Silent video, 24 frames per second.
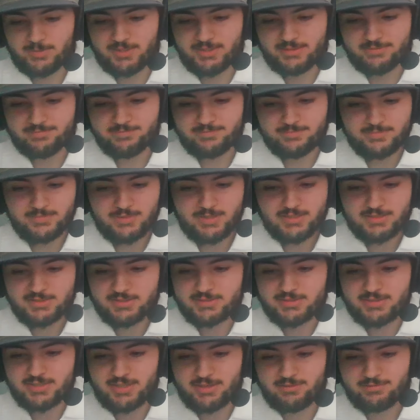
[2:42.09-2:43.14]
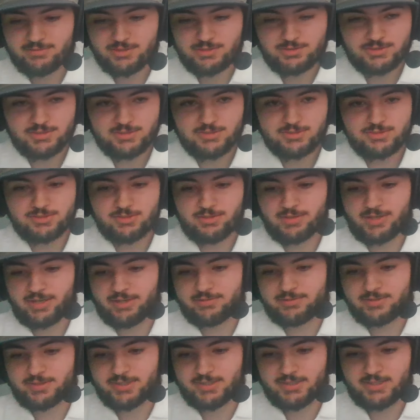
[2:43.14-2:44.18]
mean, this is an evolution, so
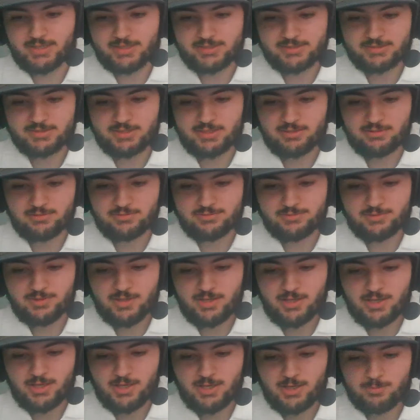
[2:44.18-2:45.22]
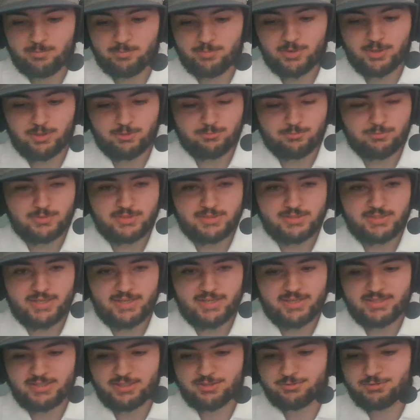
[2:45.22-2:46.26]
guaranteed XL, but with
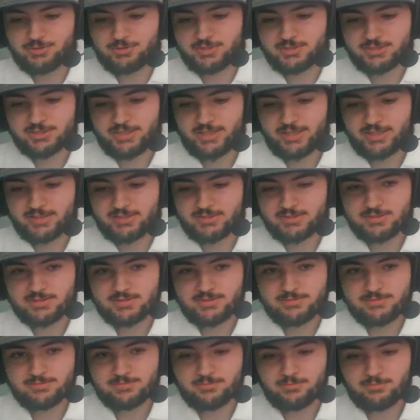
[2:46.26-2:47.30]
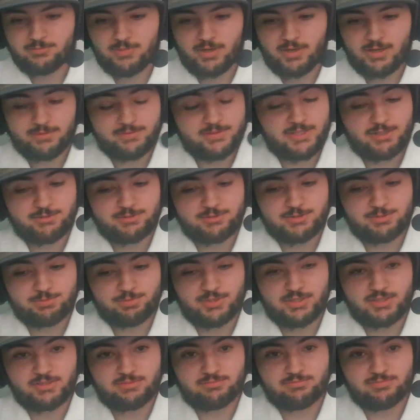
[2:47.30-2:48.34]
the increased chance. I mean, that was a
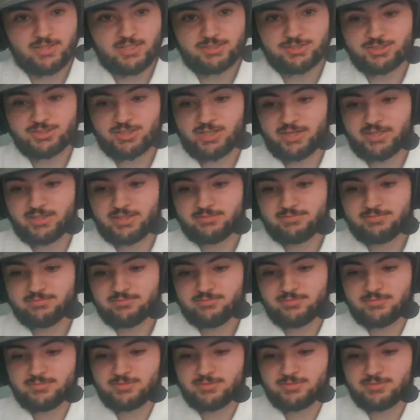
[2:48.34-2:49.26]
pretty nice shiny,